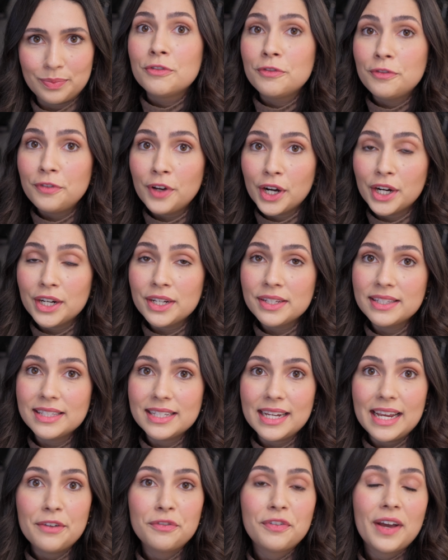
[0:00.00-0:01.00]

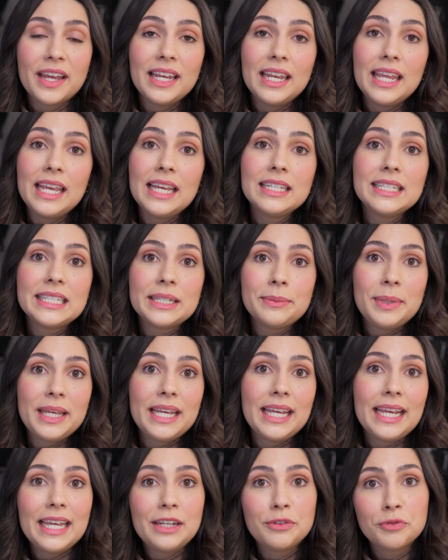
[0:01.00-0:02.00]
First, if I need to
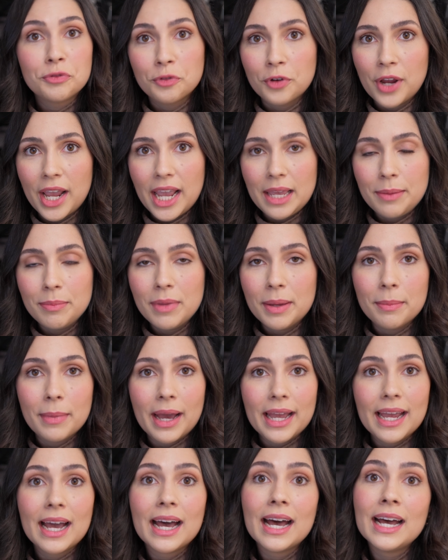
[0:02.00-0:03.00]
be in frame,
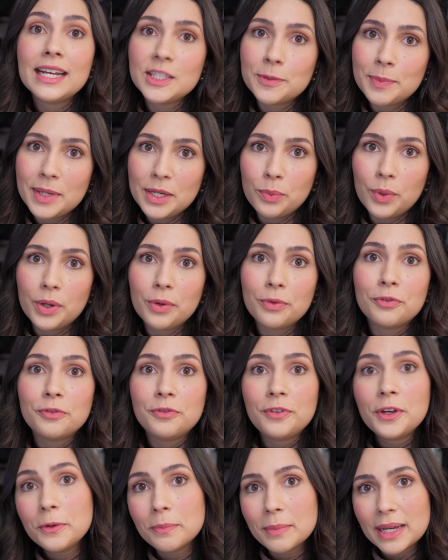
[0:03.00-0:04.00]
my husband will
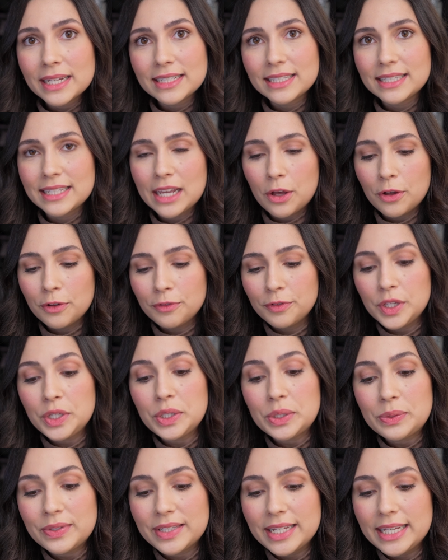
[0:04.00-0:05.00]
film myself
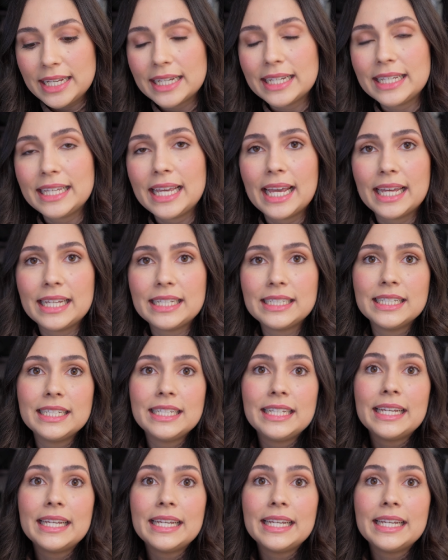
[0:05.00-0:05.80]
using, again,